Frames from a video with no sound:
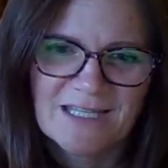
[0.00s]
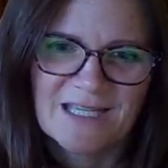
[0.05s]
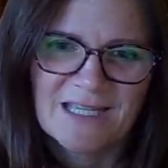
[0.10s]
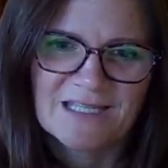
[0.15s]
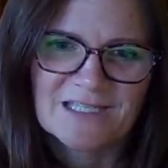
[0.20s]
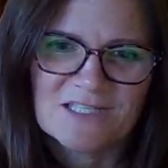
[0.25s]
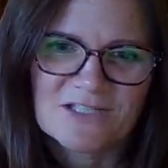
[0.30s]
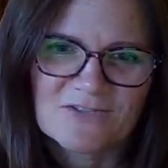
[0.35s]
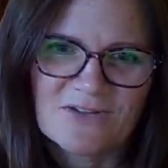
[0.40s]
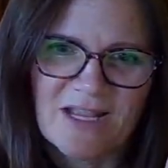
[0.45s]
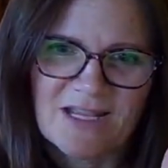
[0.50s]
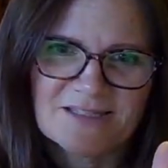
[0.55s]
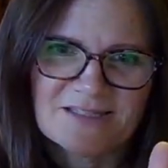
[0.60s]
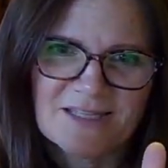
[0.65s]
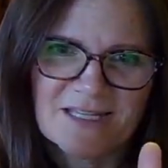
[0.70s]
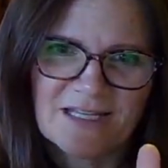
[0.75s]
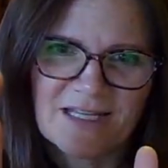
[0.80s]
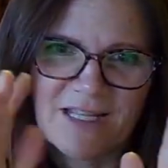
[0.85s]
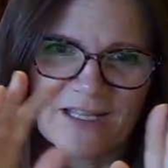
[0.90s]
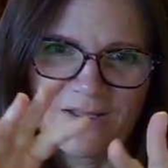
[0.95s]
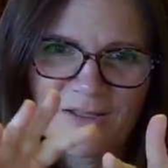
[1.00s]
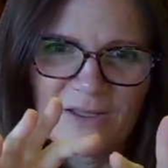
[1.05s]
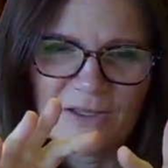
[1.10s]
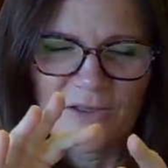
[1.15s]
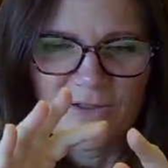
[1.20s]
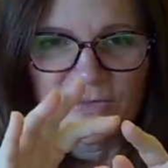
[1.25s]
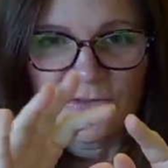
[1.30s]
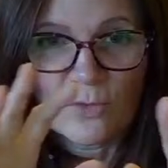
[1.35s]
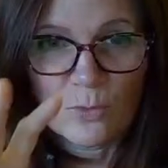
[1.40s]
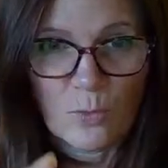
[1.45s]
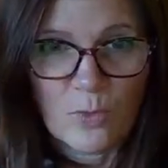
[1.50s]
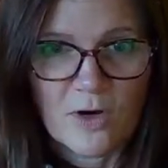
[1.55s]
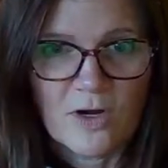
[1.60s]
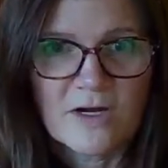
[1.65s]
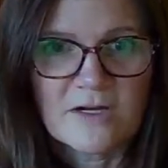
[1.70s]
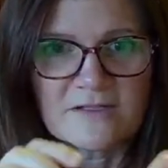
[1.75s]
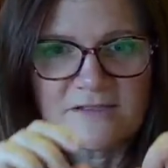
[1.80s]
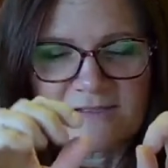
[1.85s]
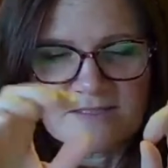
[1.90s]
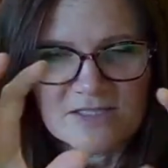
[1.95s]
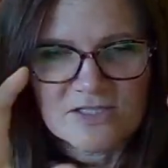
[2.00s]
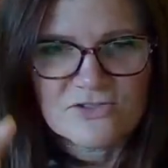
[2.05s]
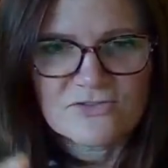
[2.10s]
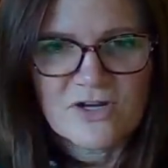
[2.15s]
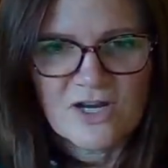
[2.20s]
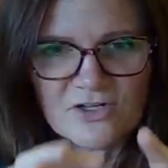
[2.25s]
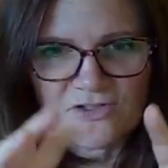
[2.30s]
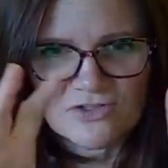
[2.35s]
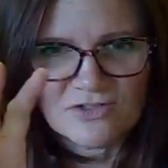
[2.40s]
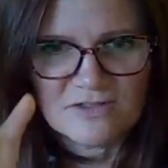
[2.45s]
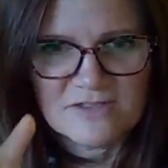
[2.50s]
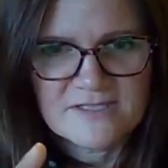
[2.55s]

It's translating the words, the structure,